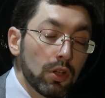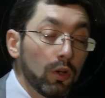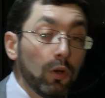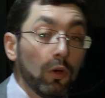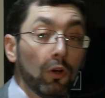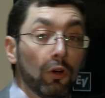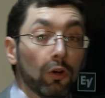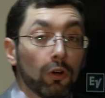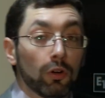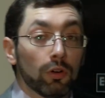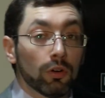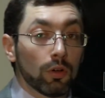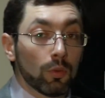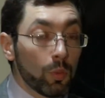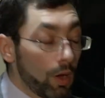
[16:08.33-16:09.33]
or
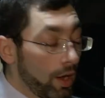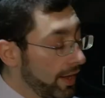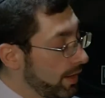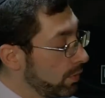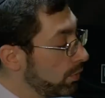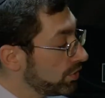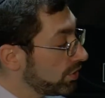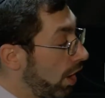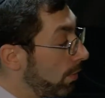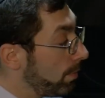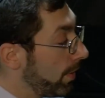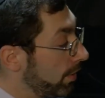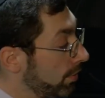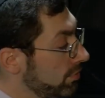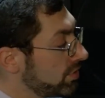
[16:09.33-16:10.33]
why it was
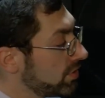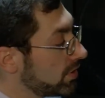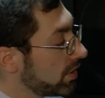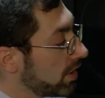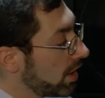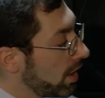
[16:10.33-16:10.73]
opposed,